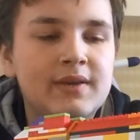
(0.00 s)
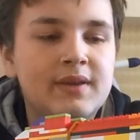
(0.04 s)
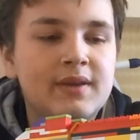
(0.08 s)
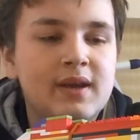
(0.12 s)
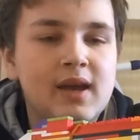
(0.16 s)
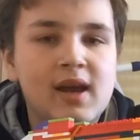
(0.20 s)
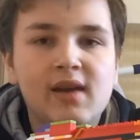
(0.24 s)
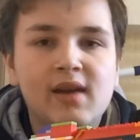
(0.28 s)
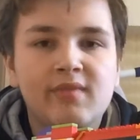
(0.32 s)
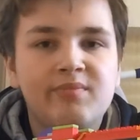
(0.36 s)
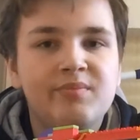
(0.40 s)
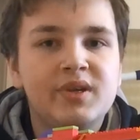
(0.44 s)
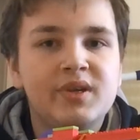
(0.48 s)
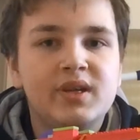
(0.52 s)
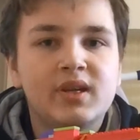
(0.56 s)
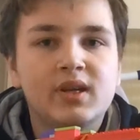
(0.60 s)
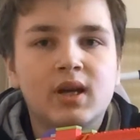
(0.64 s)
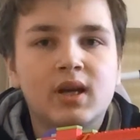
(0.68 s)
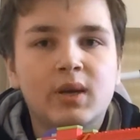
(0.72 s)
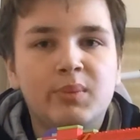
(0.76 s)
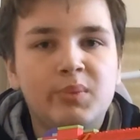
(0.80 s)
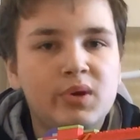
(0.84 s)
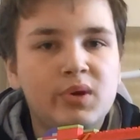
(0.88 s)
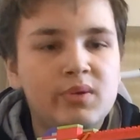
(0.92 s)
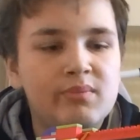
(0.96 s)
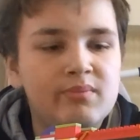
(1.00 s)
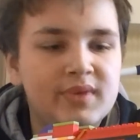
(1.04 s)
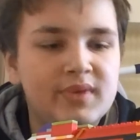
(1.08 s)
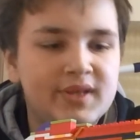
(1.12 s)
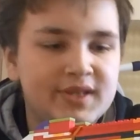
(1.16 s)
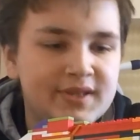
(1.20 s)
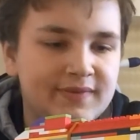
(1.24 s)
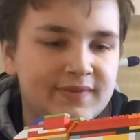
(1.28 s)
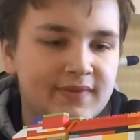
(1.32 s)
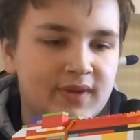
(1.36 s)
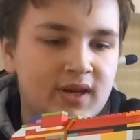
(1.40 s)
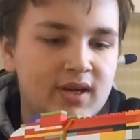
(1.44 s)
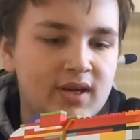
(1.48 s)
There have been a couple of
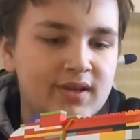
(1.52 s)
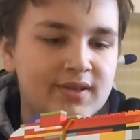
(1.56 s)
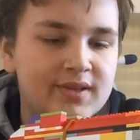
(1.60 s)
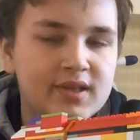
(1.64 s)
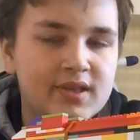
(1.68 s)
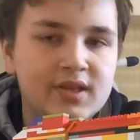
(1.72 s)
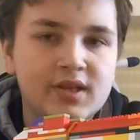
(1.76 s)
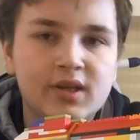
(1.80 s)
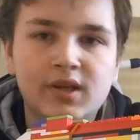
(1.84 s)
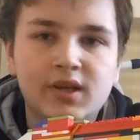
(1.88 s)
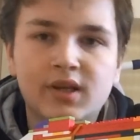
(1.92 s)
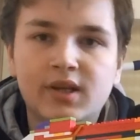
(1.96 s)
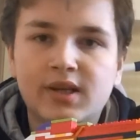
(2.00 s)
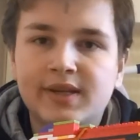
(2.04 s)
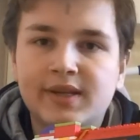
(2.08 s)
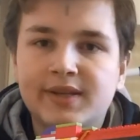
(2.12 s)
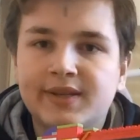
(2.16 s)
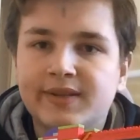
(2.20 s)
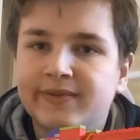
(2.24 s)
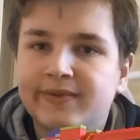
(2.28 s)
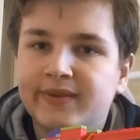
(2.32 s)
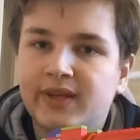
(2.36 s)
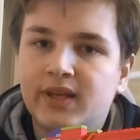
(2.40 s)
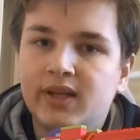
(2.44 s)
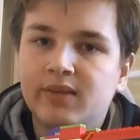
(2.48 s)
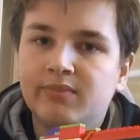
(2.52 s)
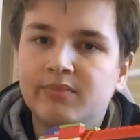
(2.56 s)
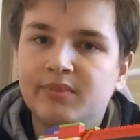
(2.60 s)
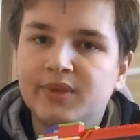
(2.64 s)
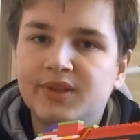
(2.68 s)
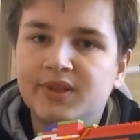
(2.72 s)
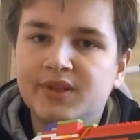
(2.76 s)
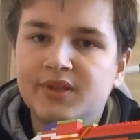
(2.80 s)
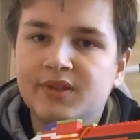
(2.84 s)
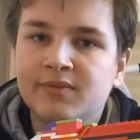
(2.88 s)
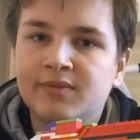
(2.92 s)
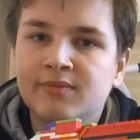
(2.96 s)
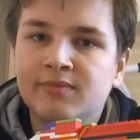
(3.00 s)
misfires in earlier
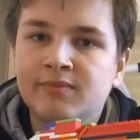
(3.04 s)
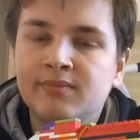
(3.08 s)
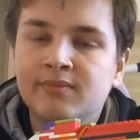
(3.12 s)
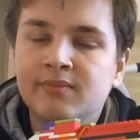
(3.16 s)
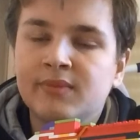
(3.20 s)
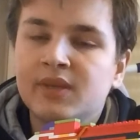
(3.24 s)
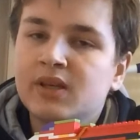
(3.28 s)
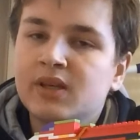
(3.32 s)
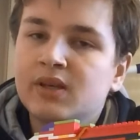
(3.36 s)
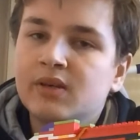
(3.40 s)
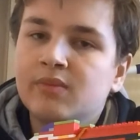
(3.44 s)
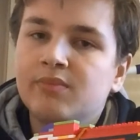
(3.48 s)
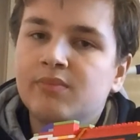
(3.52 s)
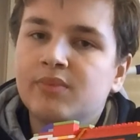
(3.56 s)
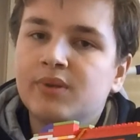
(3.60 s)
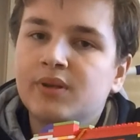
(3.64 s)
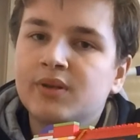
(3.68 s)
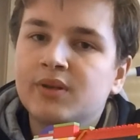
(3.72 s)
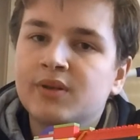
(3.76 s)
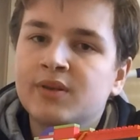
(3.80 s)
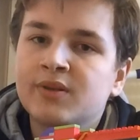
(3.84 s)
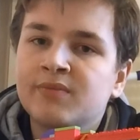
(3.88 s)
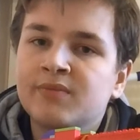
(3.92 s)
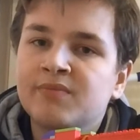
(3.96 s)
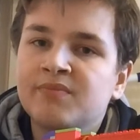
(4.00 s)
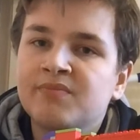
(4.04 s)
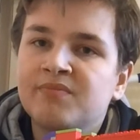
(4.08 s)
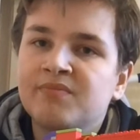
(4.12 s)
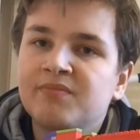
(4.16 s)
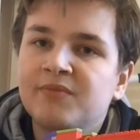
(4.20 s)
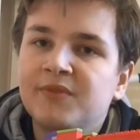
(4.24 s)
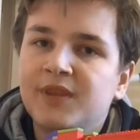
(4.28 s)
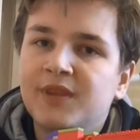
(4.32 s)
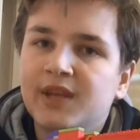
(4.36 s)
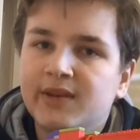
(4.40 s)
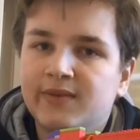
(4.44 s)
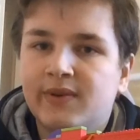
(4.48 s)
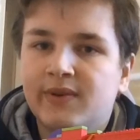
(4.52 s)
developments, but
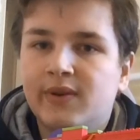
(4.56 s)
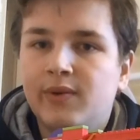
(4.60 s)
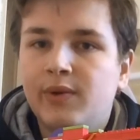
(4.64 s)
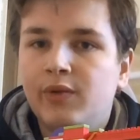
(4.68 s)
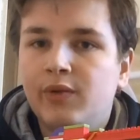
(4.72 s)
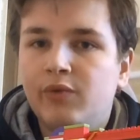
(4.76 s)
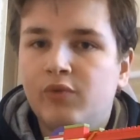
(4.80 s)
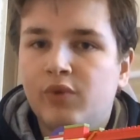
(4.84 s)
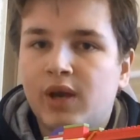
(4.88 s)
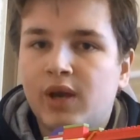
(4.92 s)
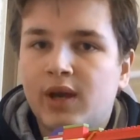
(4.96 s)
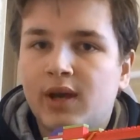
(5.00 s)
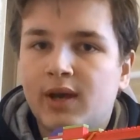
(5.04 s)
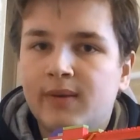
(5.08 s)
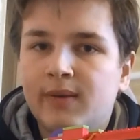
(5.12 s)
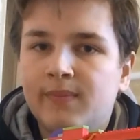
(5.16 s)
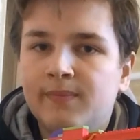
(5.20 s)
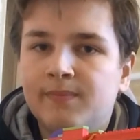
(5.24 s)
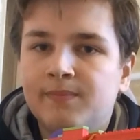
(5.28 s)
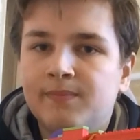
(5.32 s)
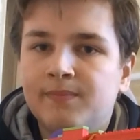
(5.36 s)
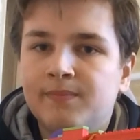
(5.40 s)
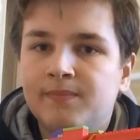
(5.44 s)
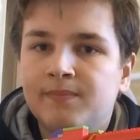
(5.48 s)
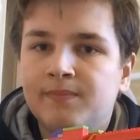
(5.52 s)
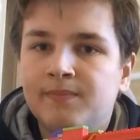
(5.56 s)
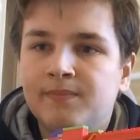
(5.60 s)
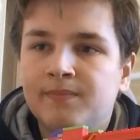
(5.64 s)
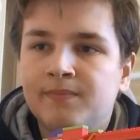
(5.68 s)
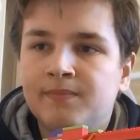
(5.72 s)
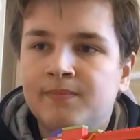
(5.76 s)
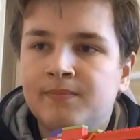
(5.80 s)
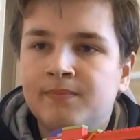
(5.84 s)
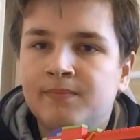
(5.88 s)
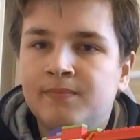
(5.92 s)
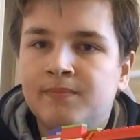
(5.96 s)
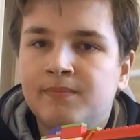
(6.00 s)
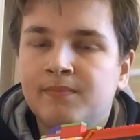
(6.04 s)
they're very rare
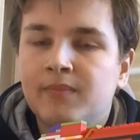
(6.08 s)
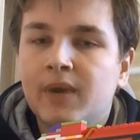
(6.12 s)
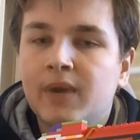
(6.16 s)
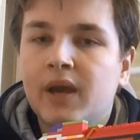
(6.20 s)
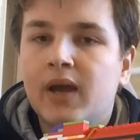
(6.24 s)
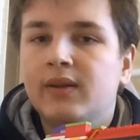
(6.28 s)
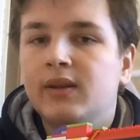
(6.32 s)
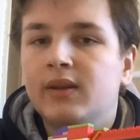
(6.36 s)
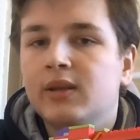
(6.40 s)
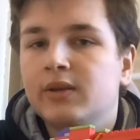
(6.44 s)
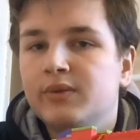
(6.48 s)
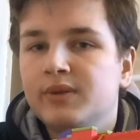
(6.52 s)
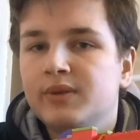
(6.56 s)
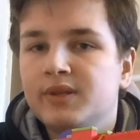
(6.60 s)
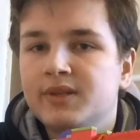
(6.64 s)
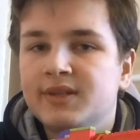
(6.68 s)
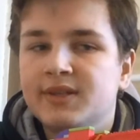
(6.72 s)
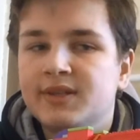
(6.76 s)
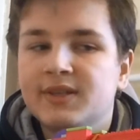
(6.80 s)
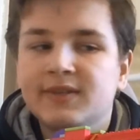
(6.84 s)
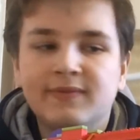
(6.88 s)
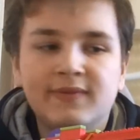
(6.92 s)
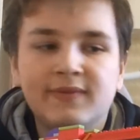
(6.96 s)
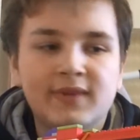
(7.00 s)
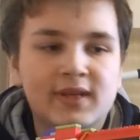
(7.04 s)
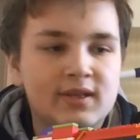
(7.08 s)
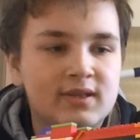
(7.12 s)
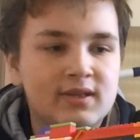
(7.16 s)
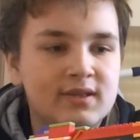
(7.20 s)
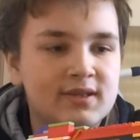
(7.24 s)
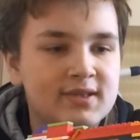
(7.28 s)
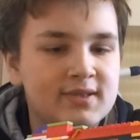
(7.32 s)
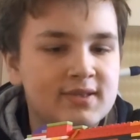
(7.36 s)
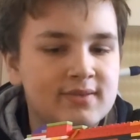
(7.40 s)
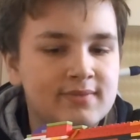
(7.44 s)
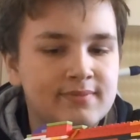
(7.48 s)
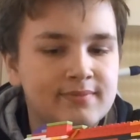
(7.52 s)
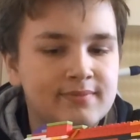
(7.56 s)
and they're easy to
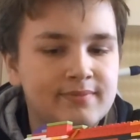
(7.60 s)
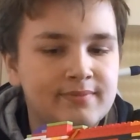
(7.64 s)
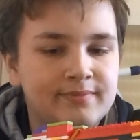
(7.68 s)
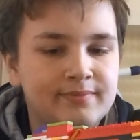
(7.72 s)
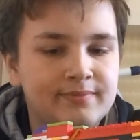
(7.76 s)
fix.